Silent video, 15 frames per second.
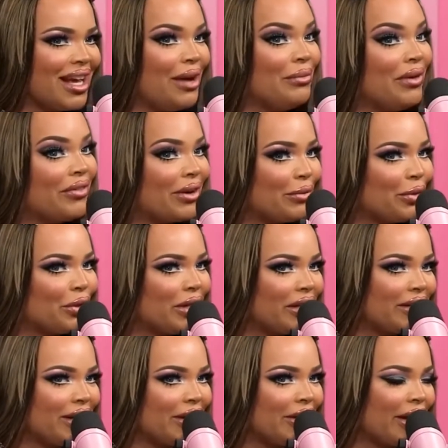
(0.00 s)
I'm never coming to another
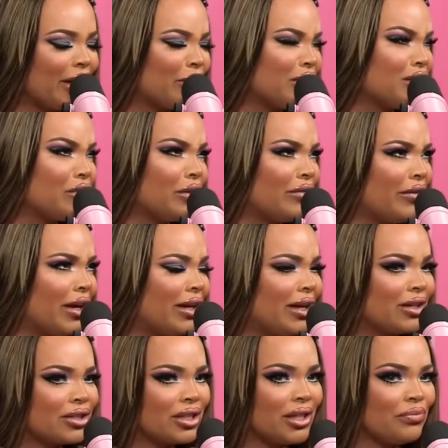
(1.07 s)
dinner again, which is totally fine,
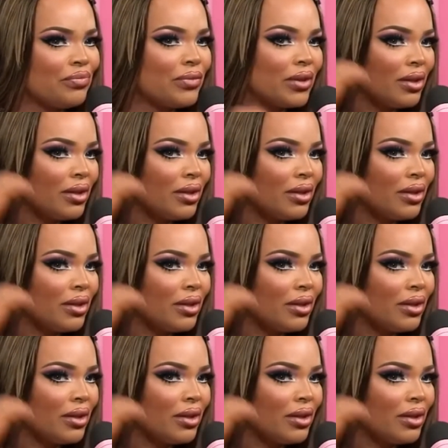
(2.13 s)
actually.